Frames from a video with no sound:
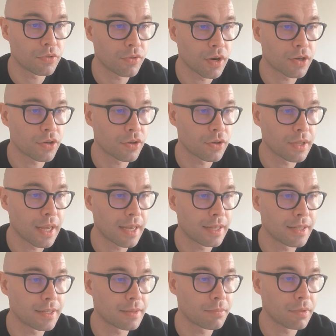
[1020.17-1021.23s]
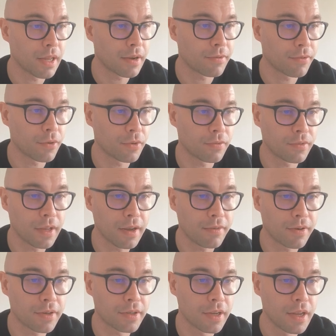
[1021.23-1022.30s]
structure, tannins, black fruit
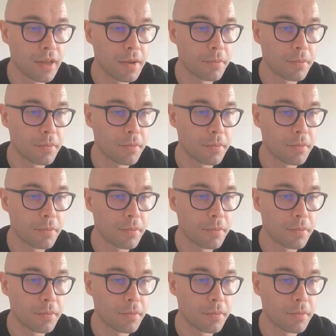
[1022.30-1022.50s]
flavors,